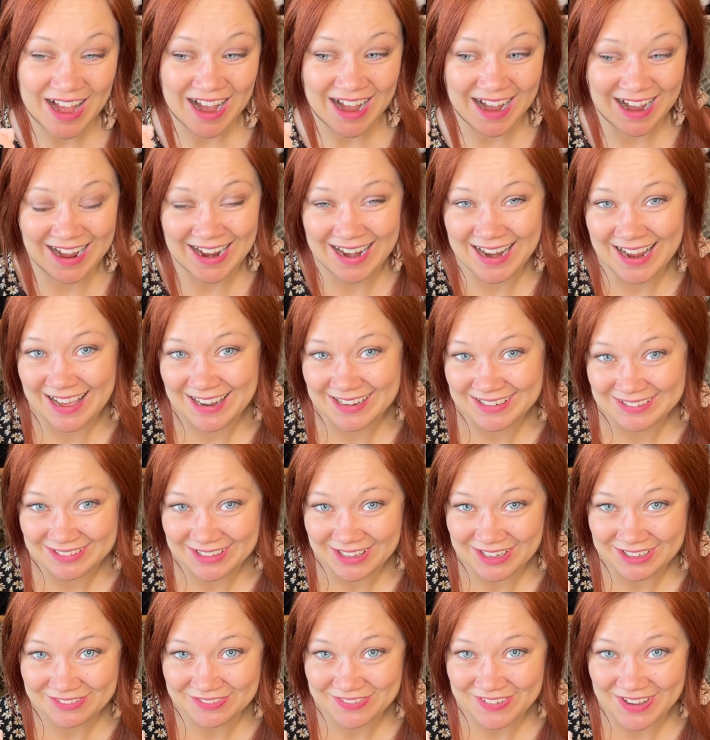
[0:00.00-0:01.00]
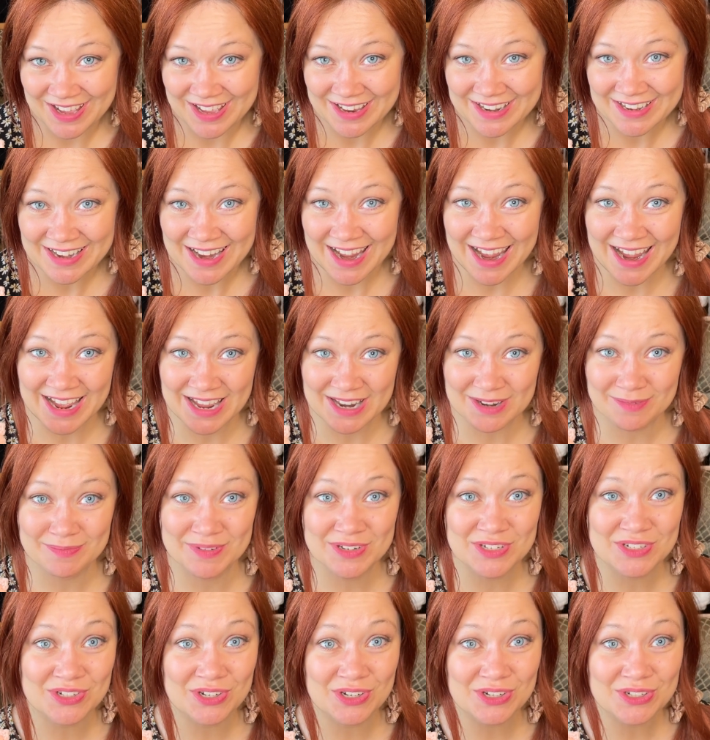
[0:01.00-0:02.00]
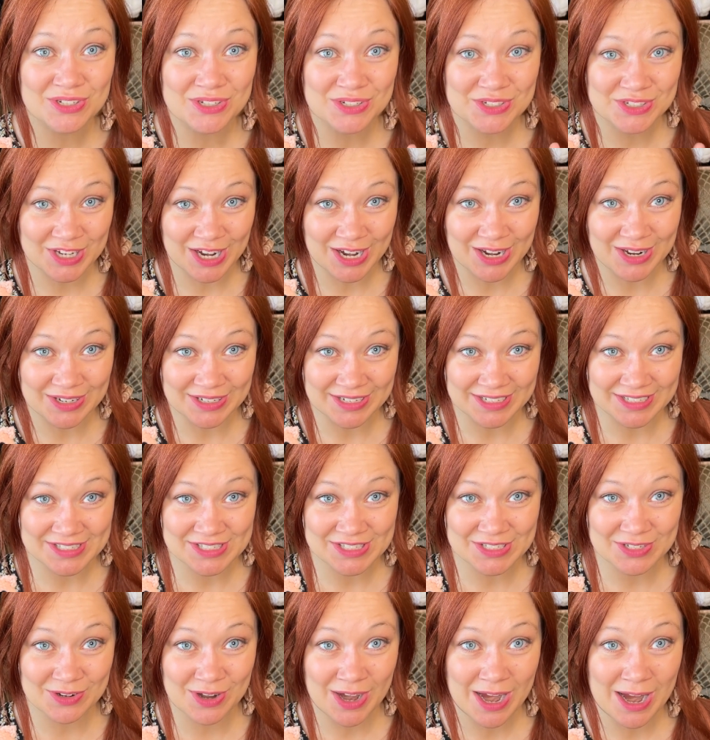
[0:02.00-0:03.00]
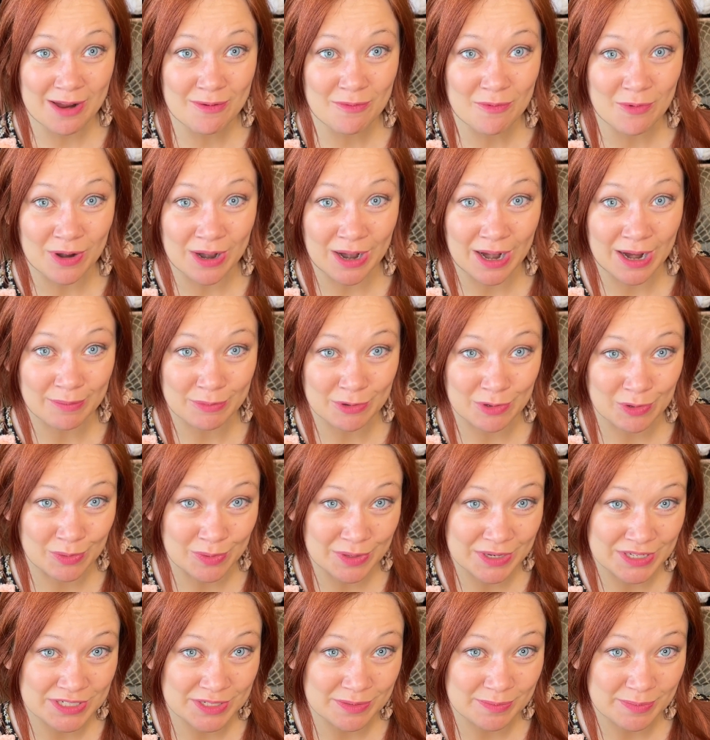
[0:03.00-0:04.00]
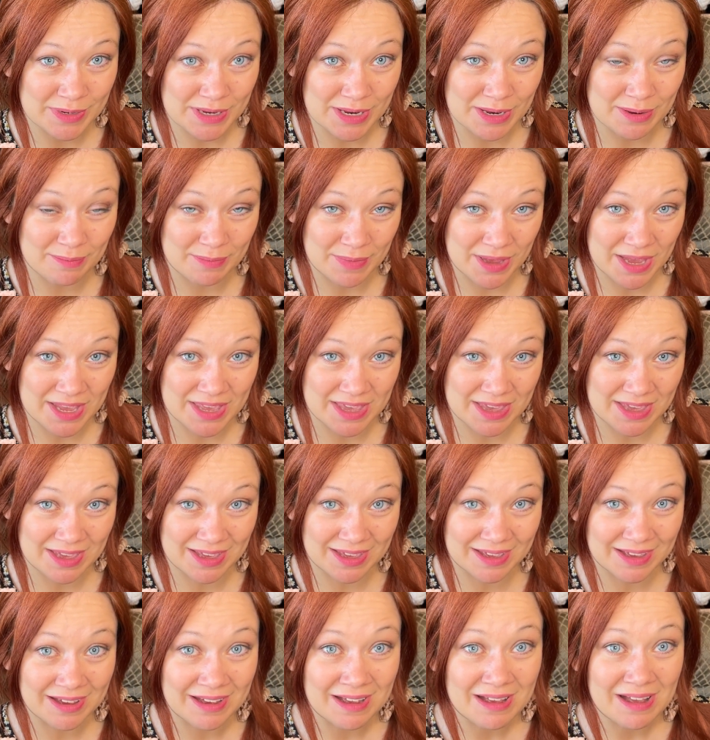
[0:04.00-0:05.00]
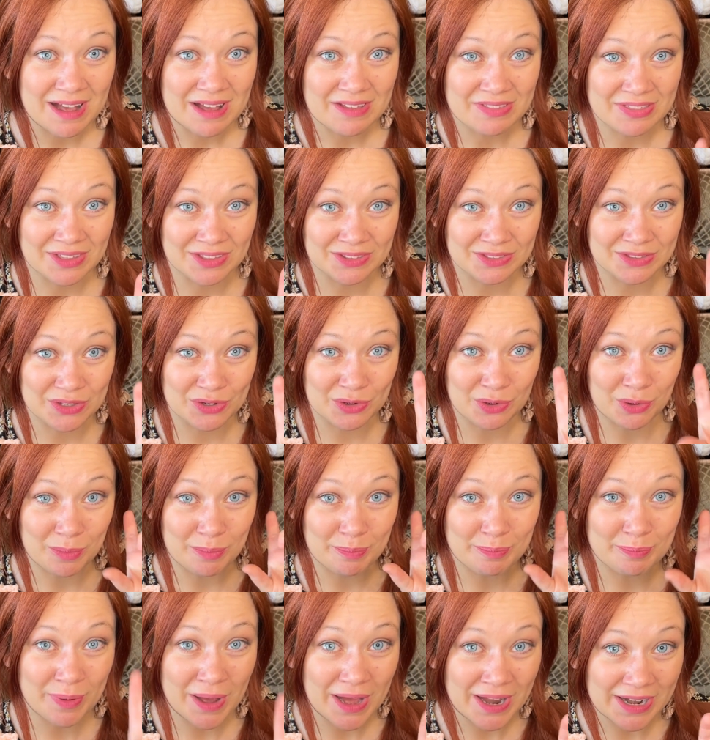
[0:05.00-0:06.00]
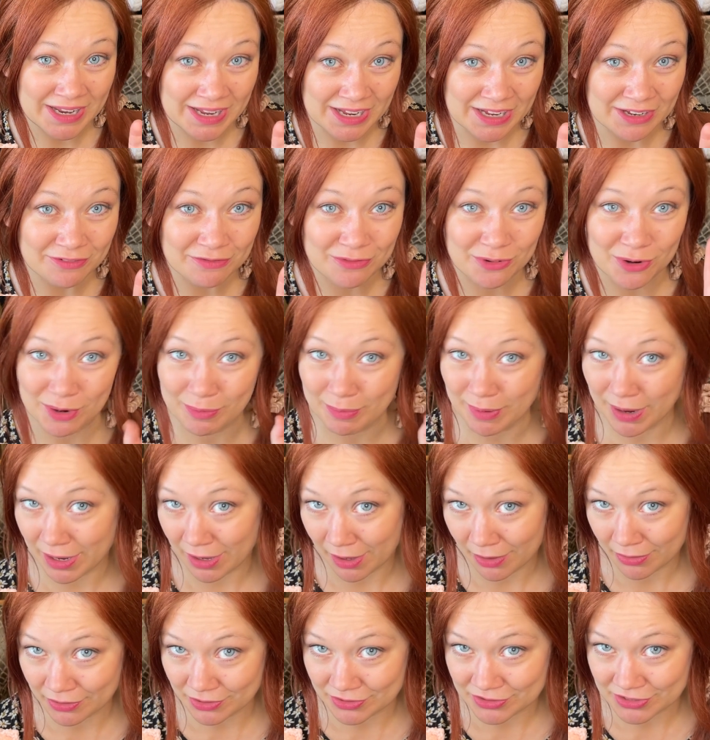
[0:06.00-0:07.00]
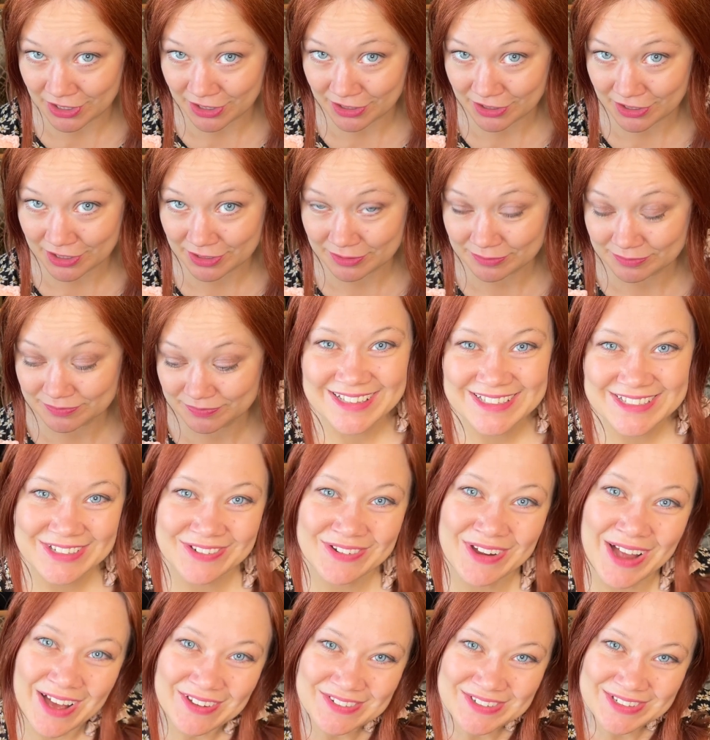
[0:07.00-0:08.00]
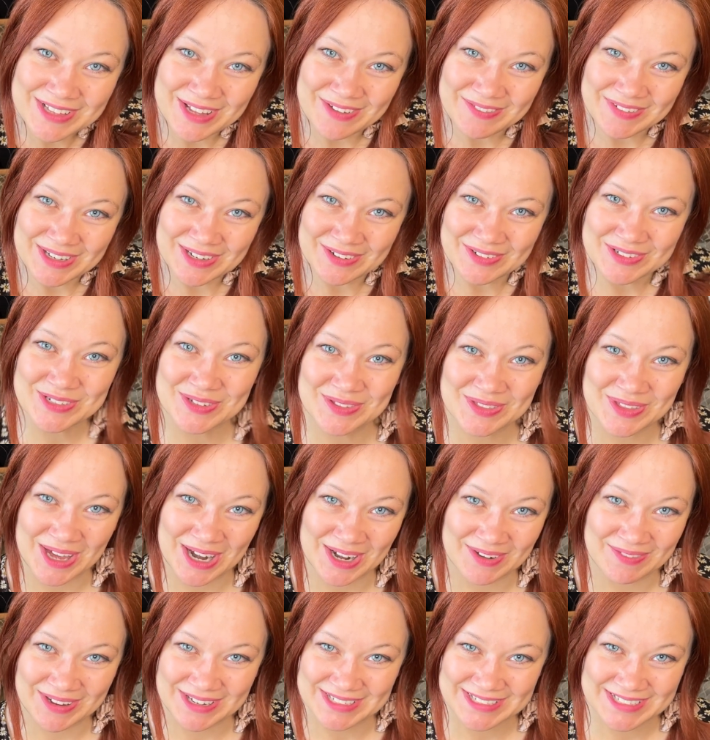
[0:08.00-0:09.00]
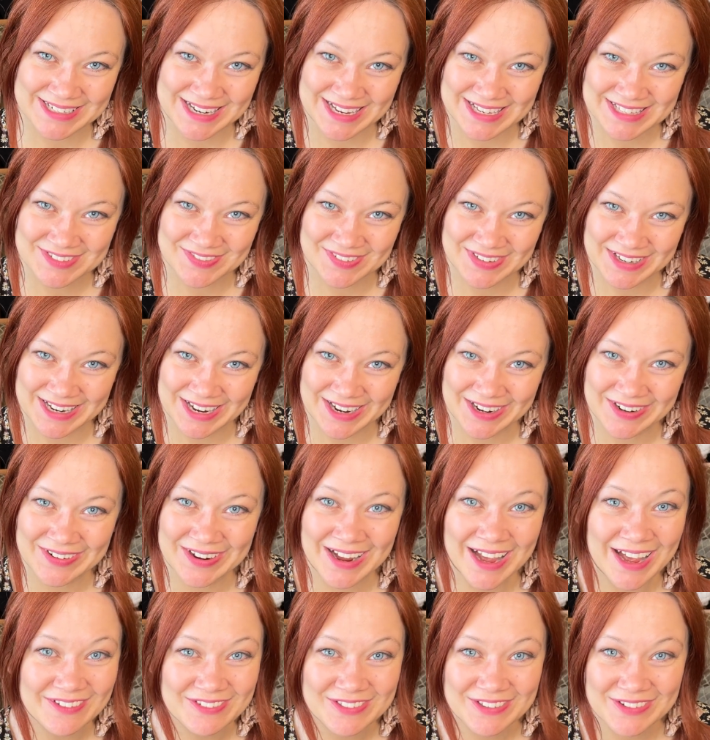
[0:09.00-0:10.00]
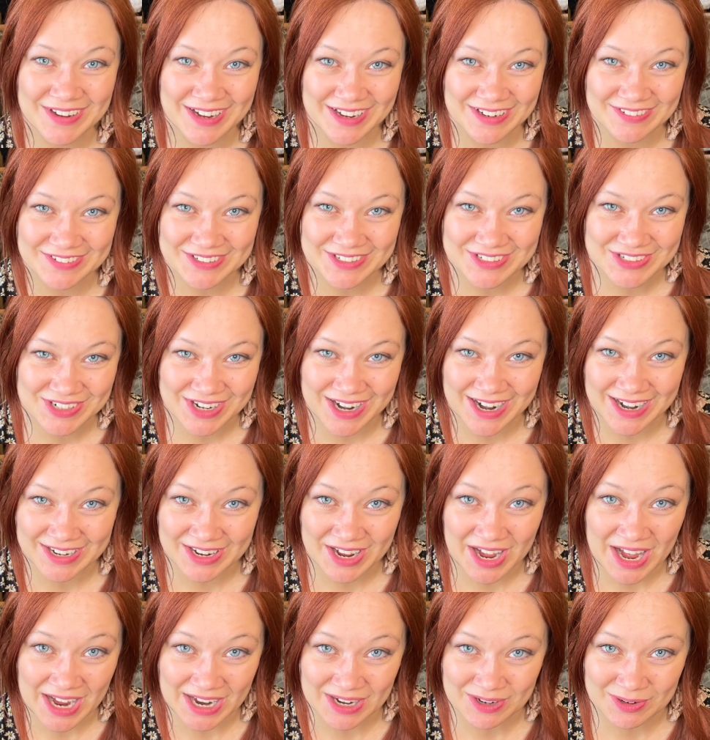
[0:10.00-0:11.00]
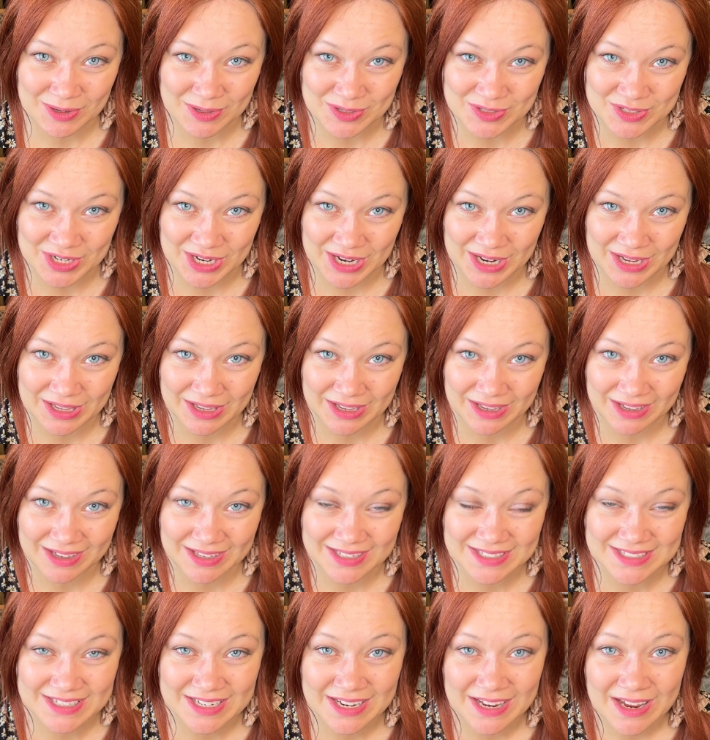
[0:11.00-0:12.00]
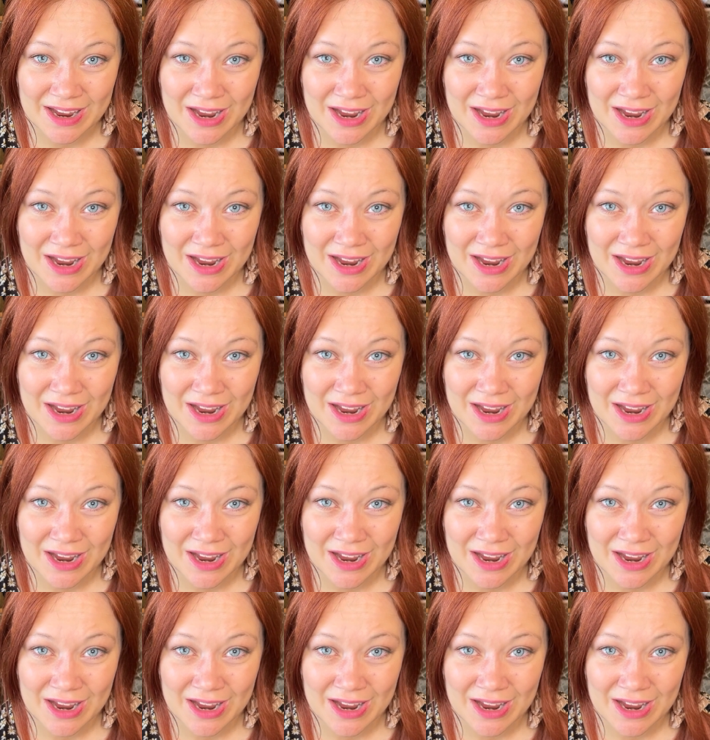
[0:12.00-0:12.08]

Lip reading: I had a lot of fun, and be sure to check on Instagram where I'm going to be making the little bunny for my other daughter. So you have to let me know what you thought about today's video. Have you ever tried a HiCrochet kit?